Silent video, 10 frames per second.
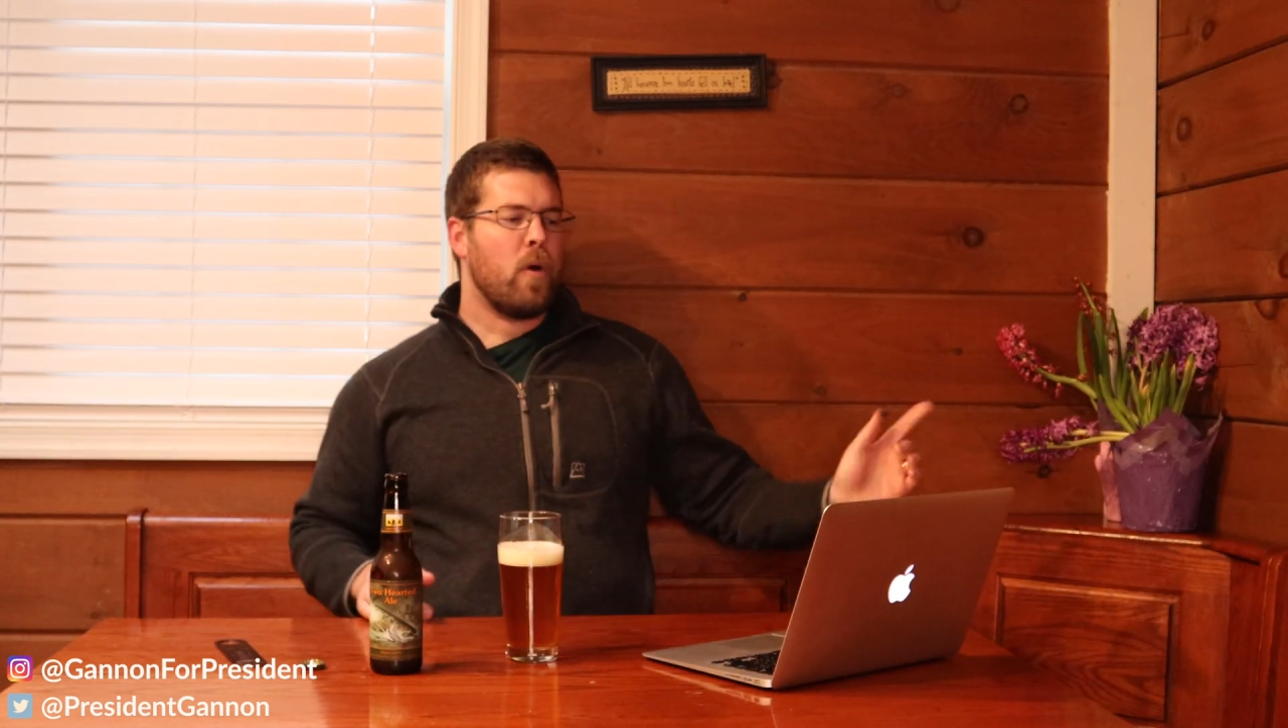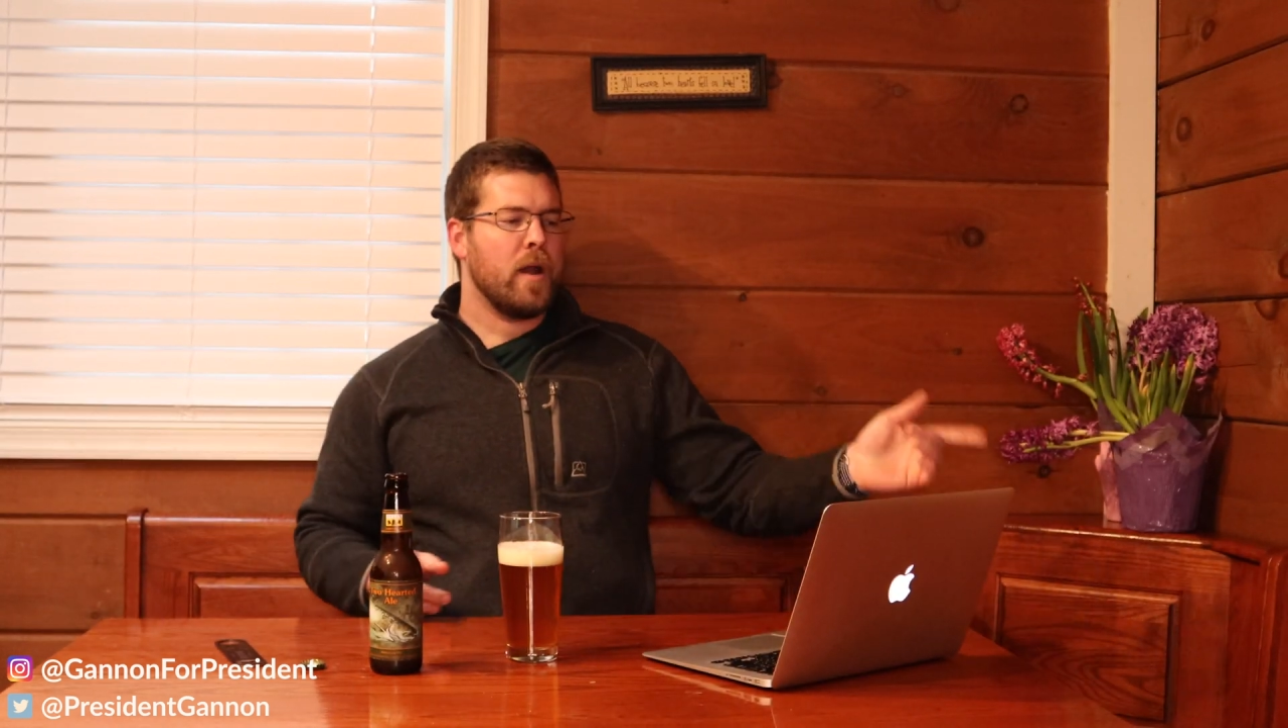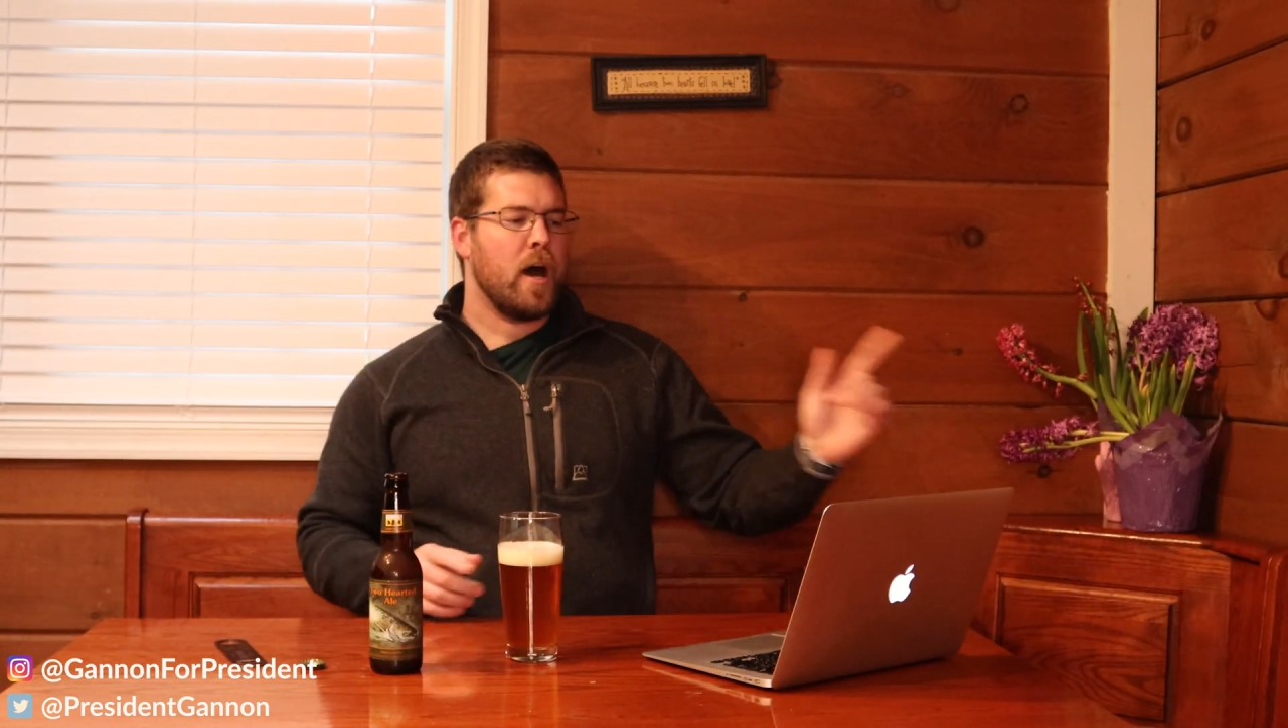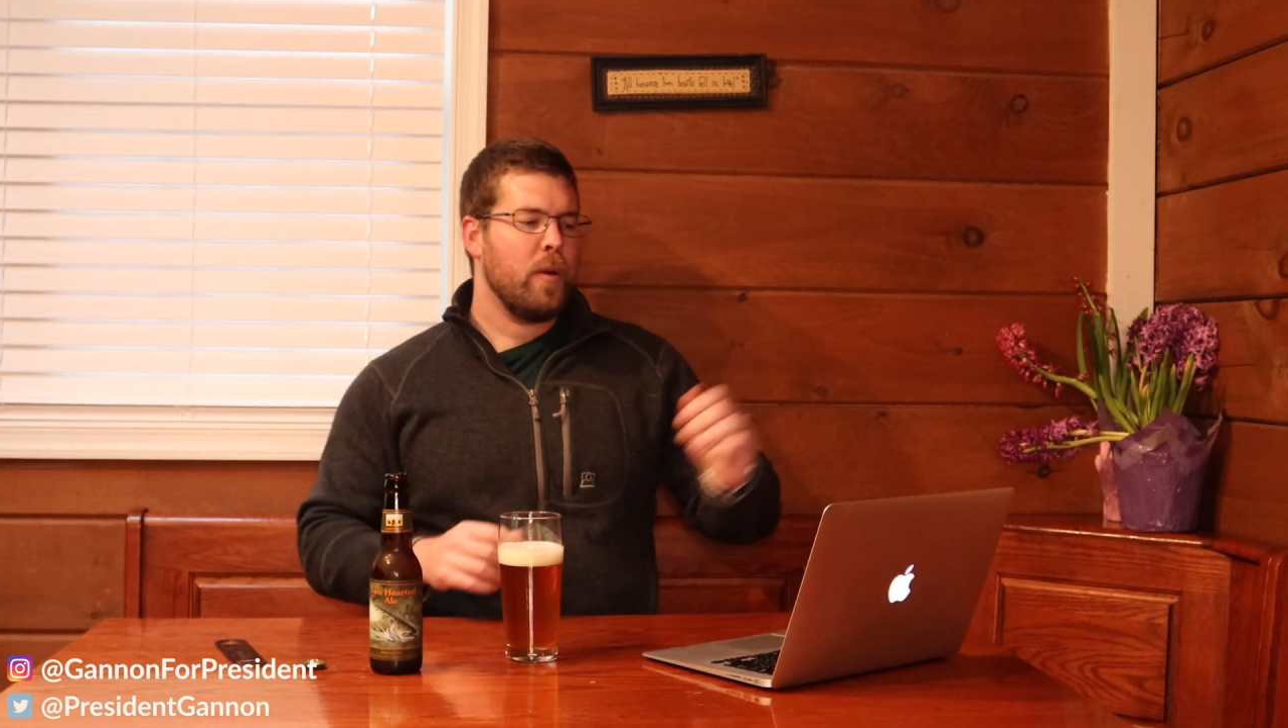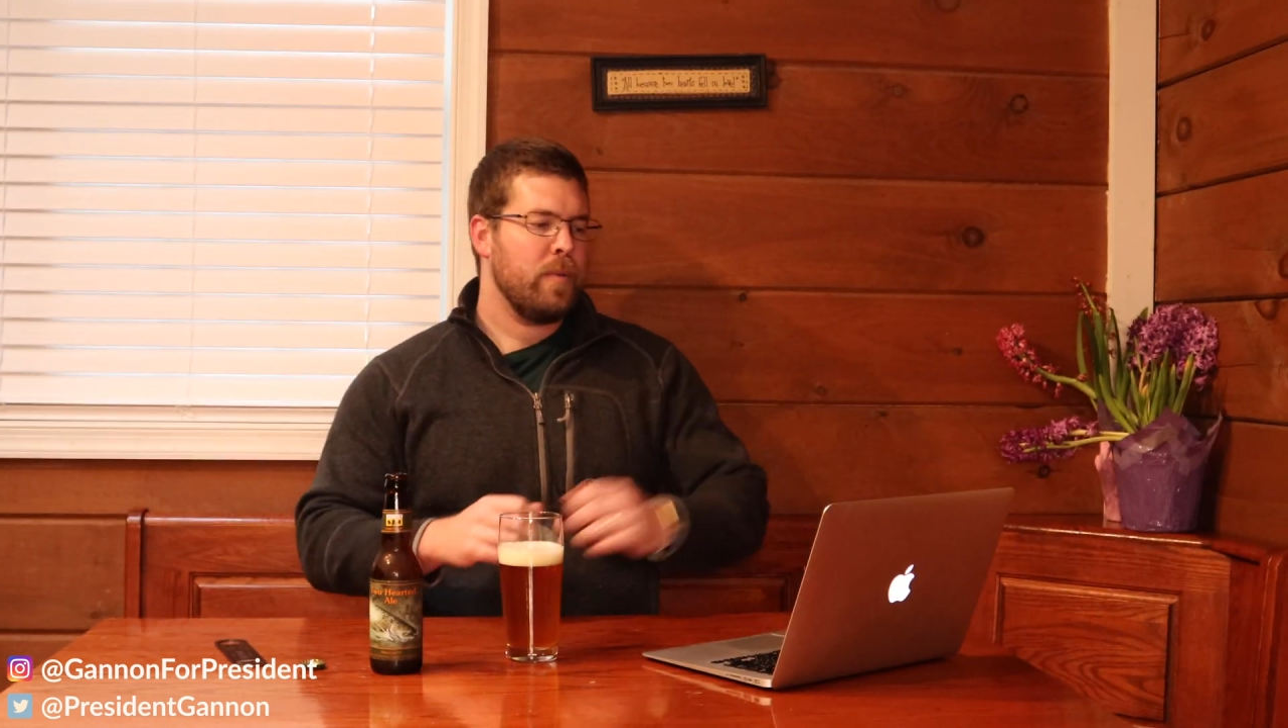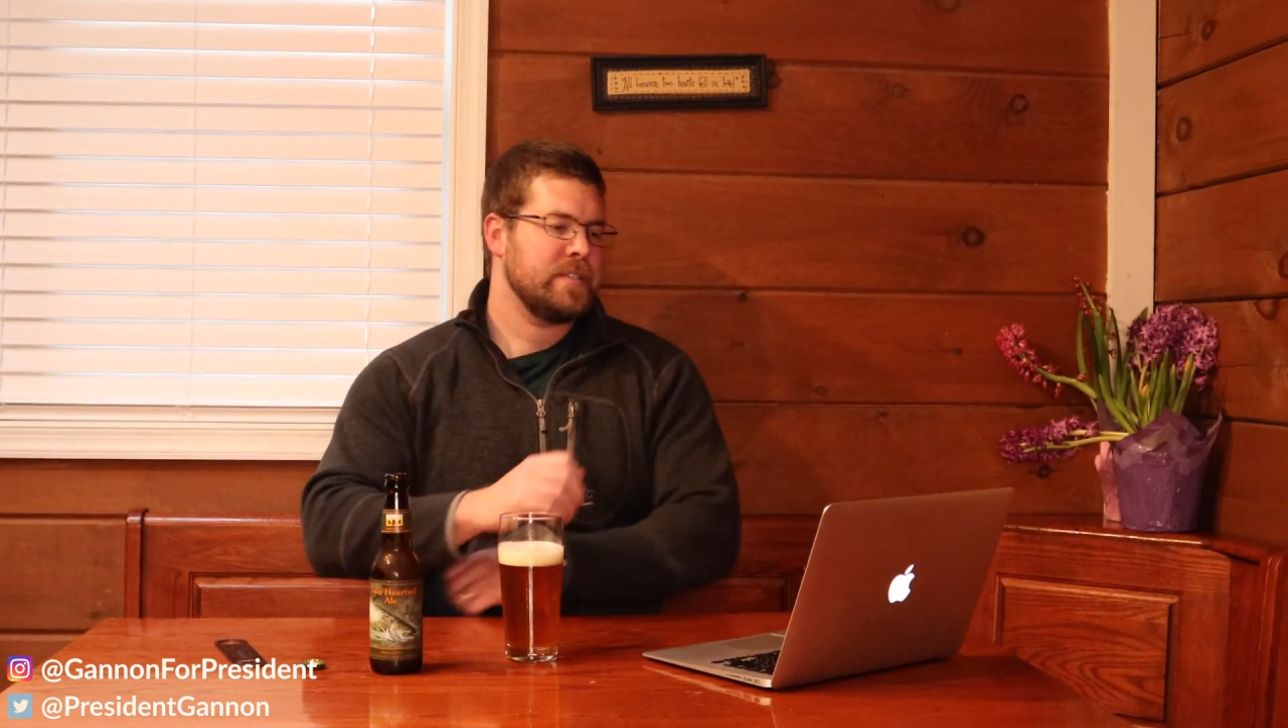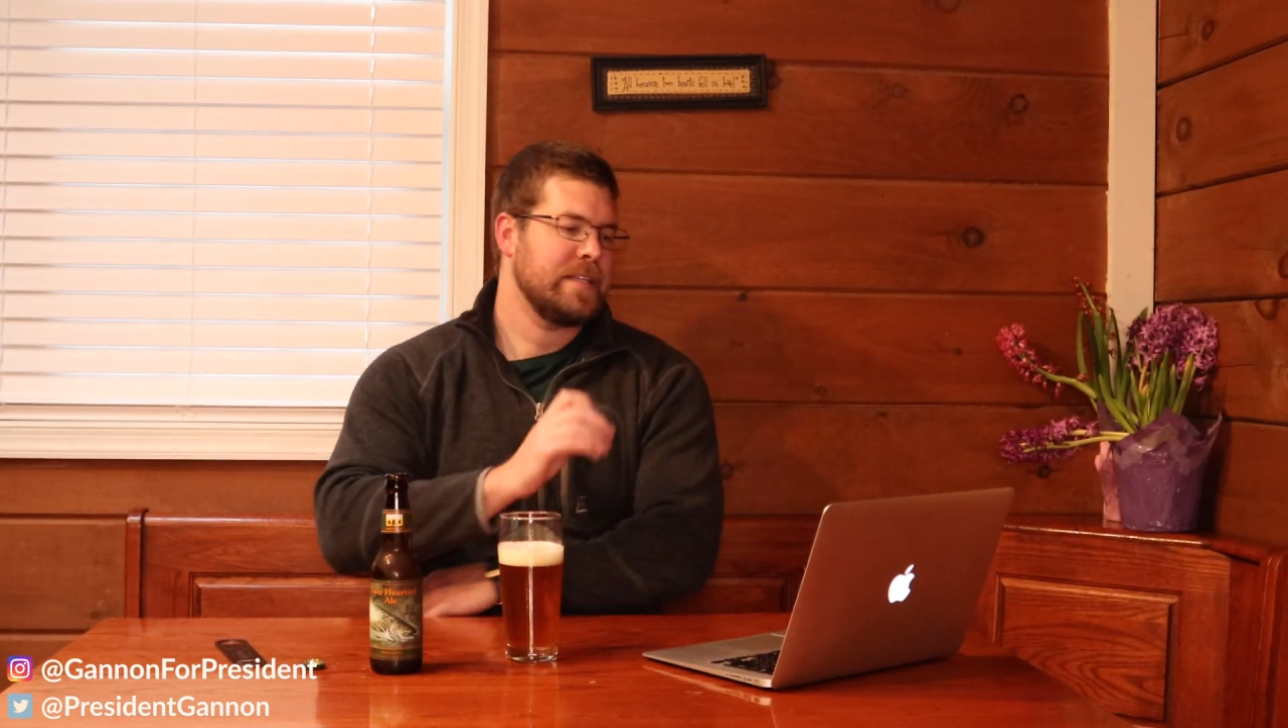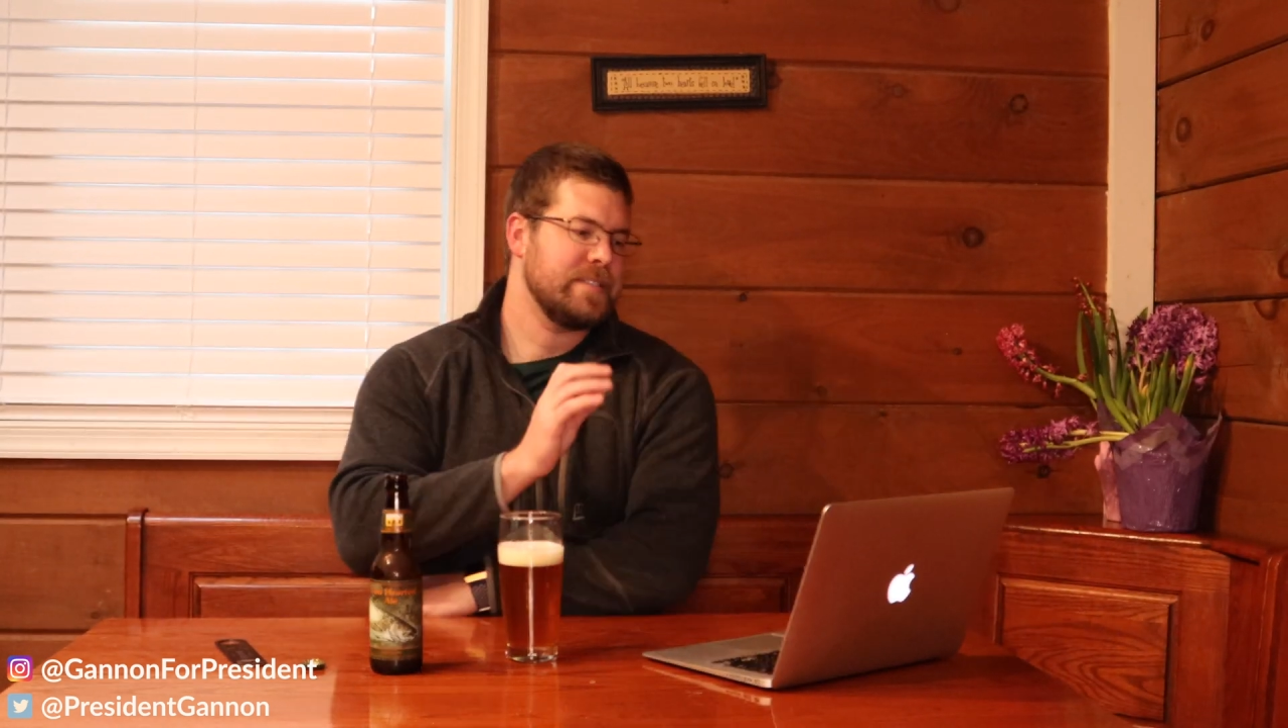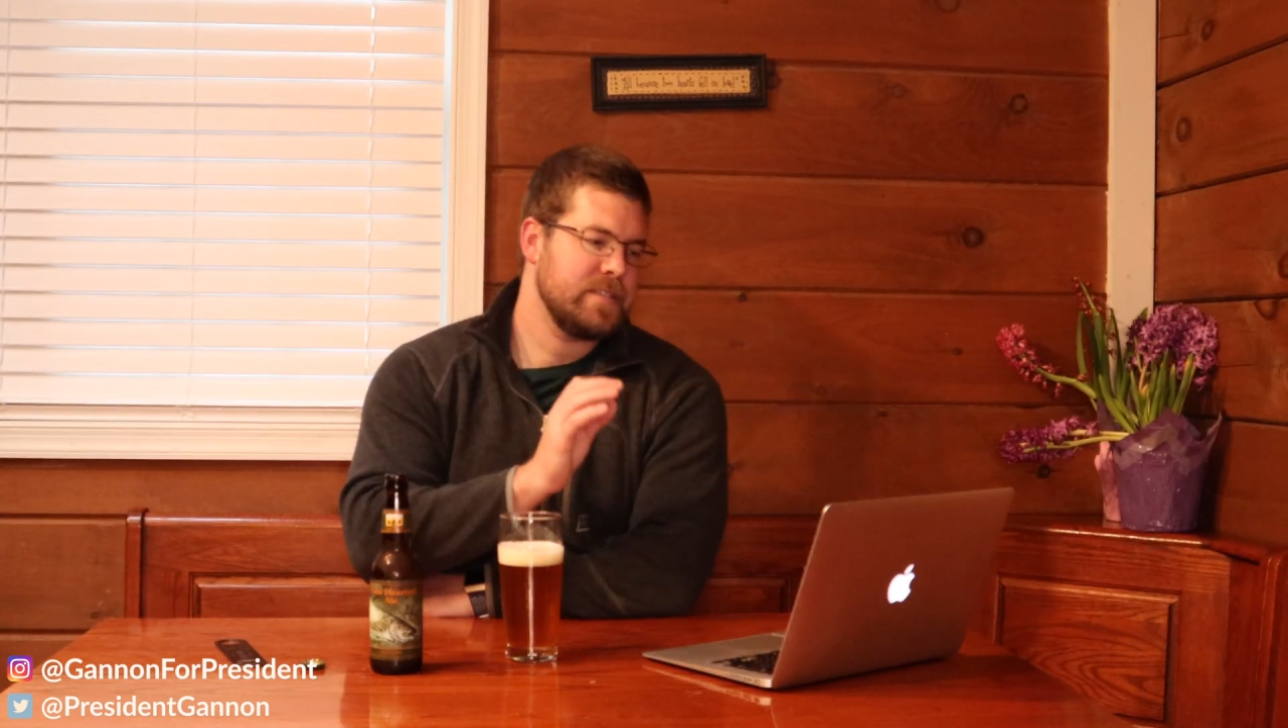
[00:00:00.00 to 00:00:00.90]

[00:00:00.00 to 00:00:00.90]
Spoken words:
100%